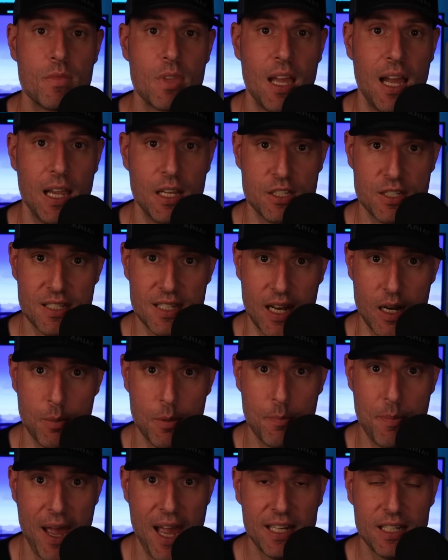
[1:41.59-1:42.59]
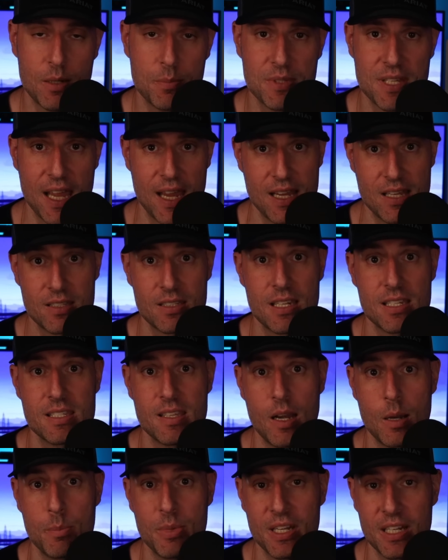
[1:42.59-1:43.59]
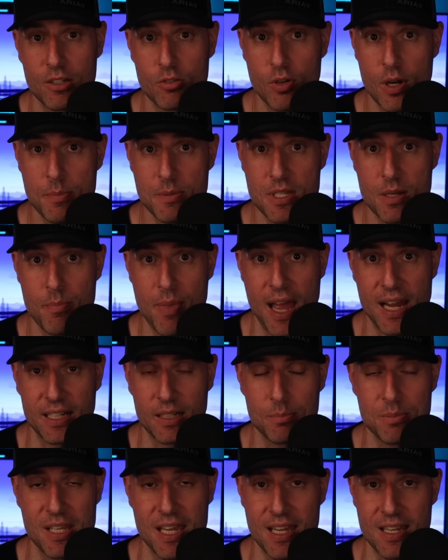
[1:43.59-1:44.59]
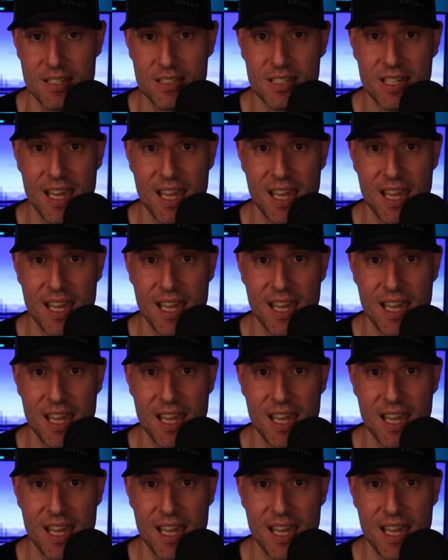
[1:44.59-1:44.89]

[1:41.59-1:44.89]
I set up a backup task. I set up an encrypted backup task.